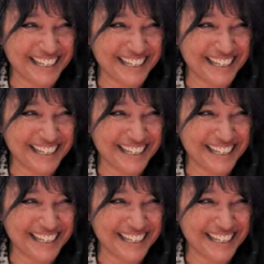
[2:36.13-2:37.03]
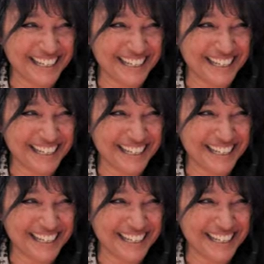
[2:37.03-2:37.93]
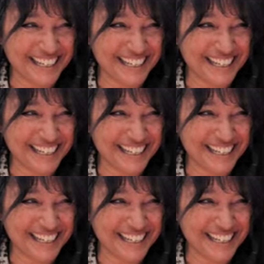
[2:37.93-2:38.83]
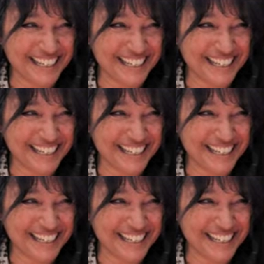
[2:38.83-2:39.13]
The face doesn't move, so there is nothing to read.